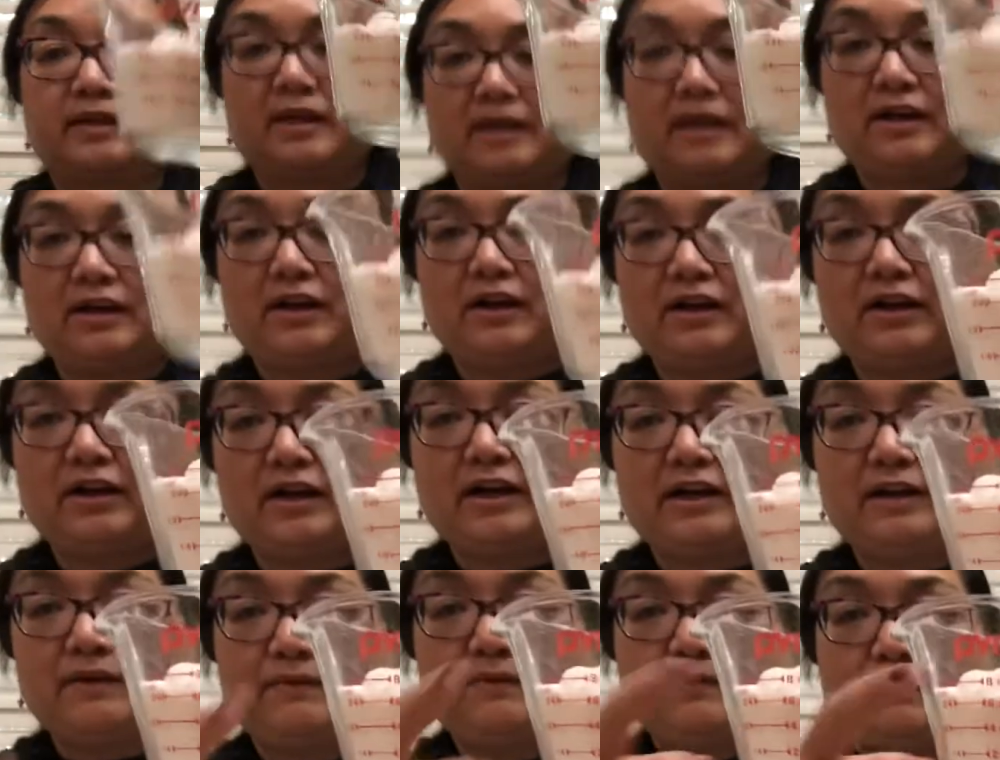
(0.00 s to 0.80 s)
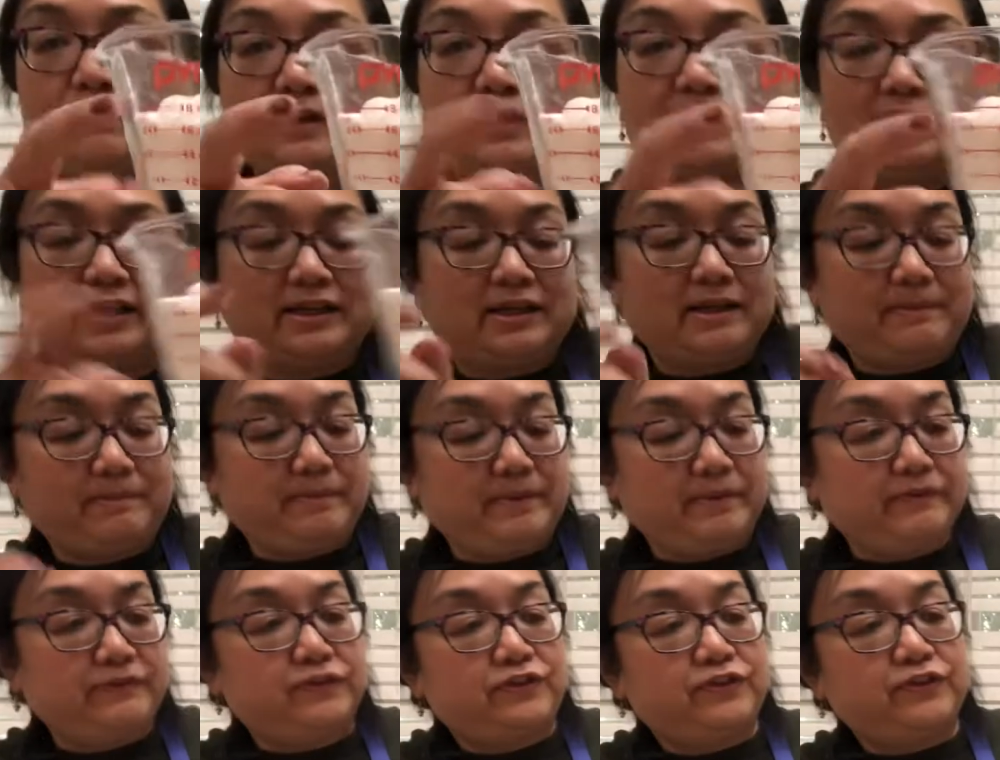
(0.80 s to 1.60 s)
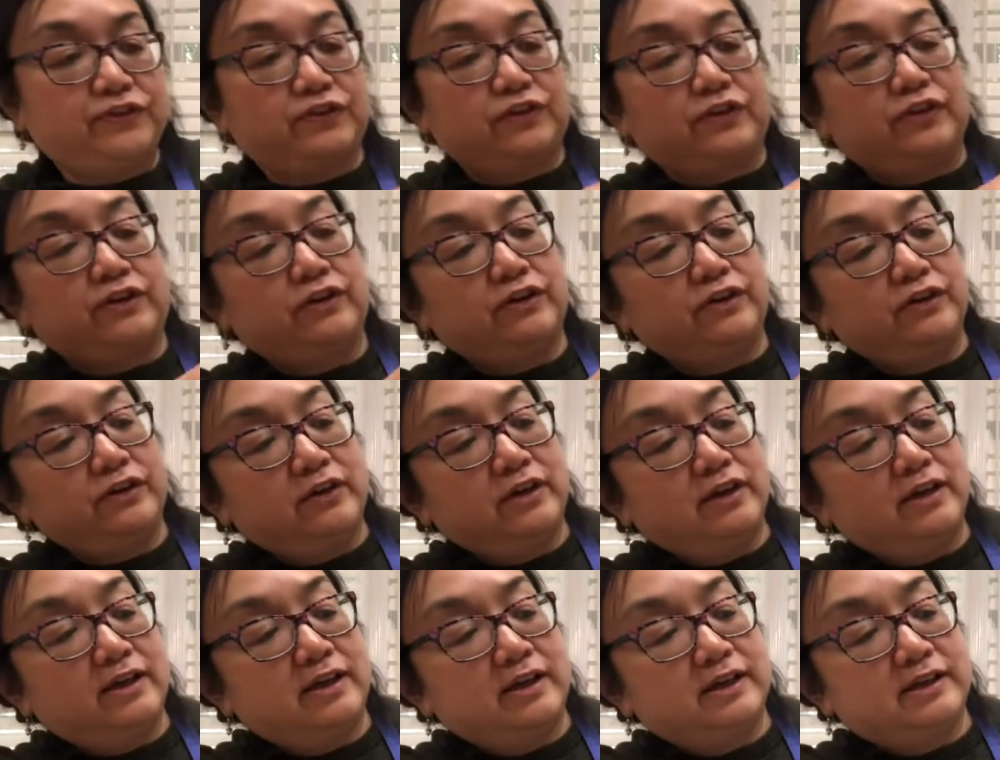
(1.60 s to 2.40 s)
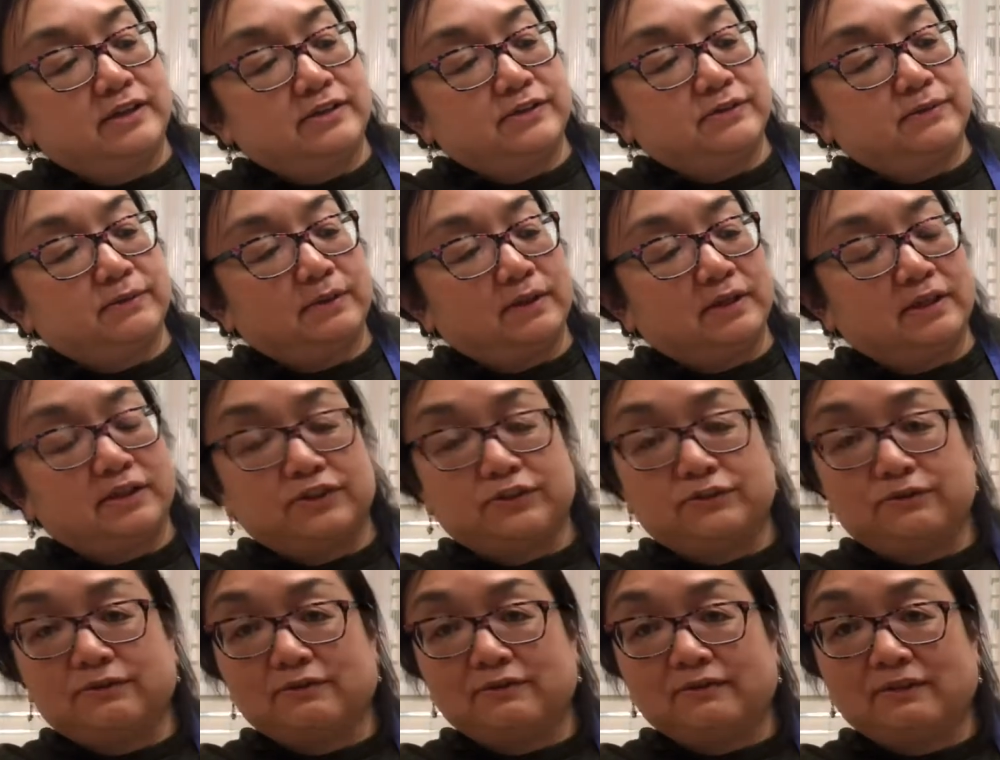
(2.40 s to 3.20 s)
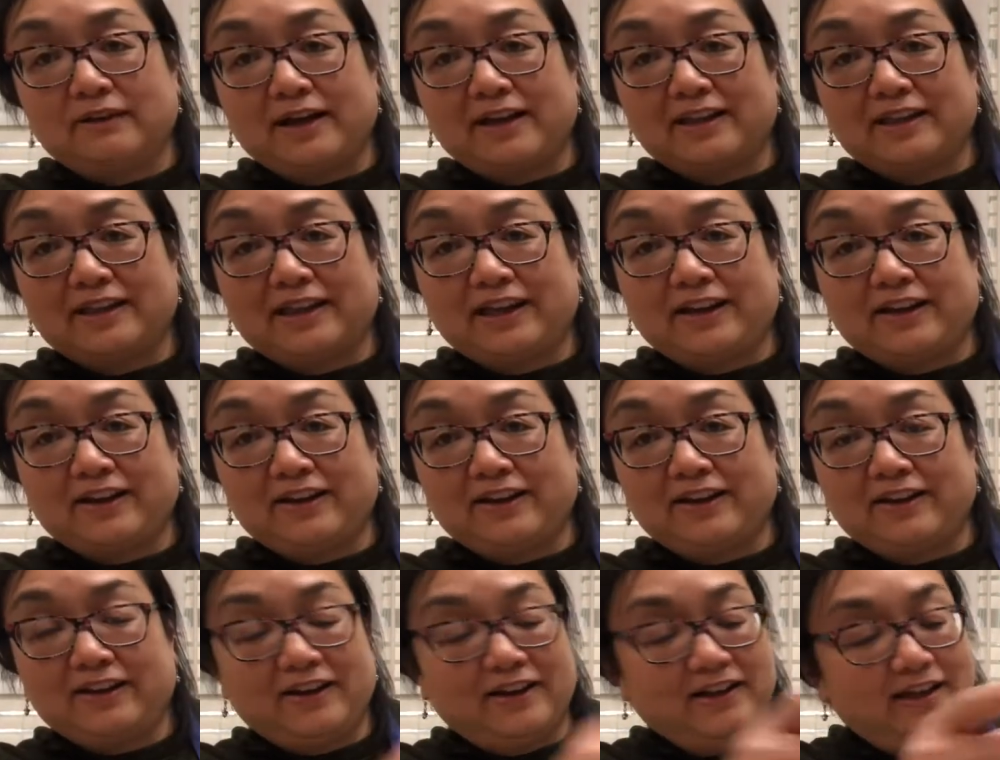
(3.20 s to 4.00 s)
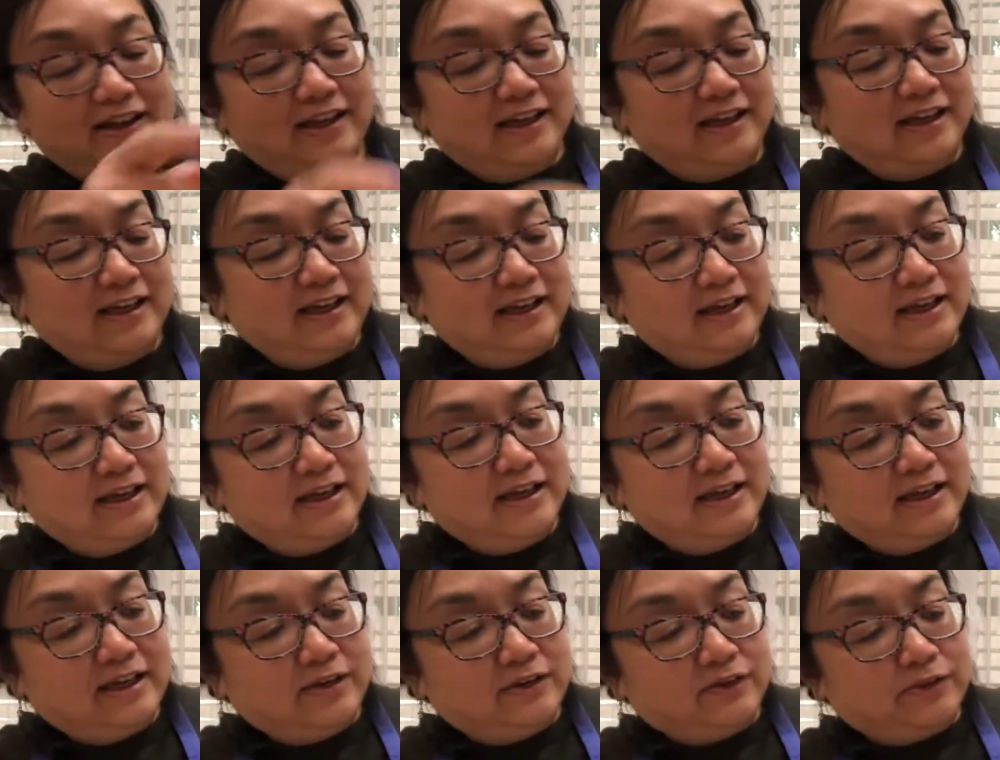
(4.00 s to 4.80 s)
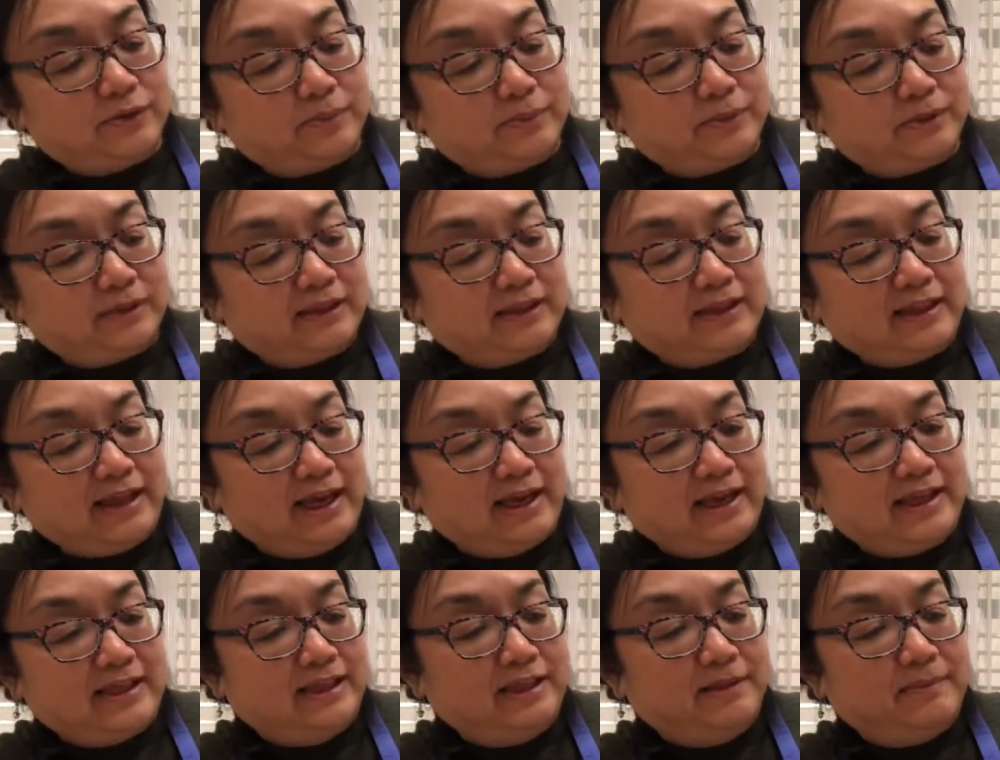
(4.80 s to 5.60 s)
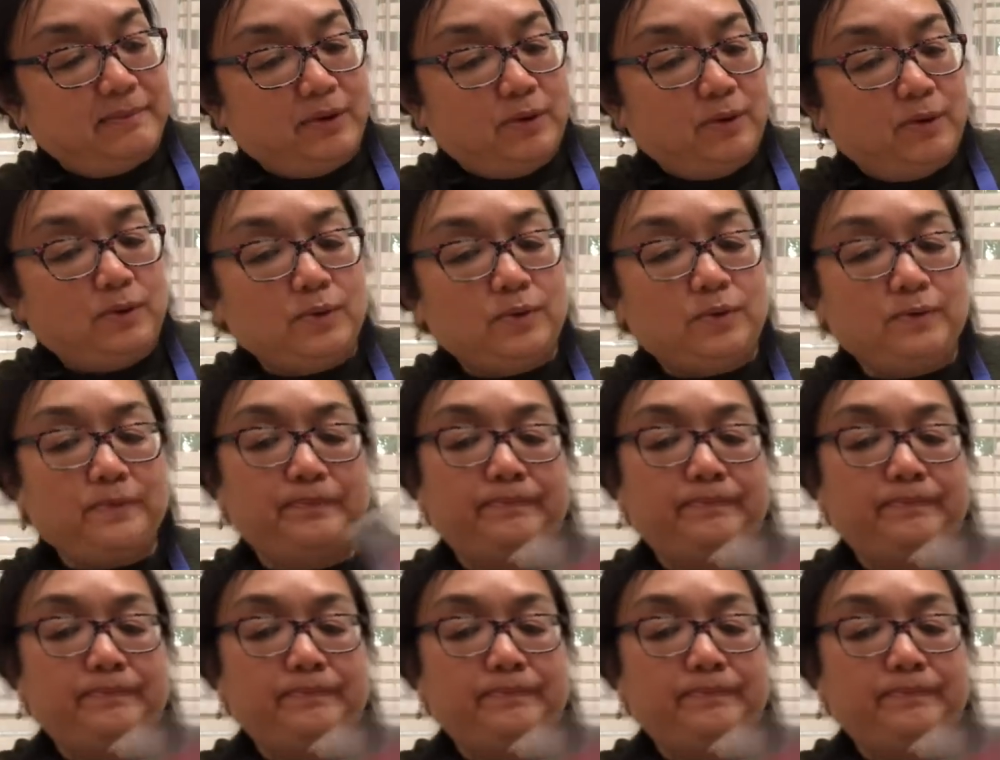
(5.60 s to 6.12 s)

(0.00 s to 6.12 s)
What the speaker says: All right, 1 cup of sugar. Let's reach right there. So we'll put that in the bowl.